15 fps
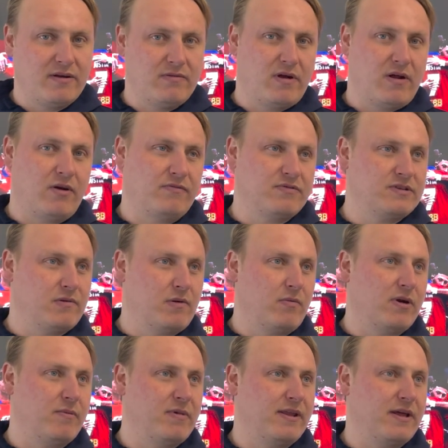and obviously we
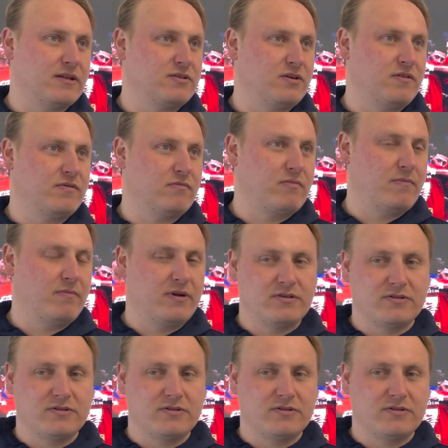want to make that two from Wembley.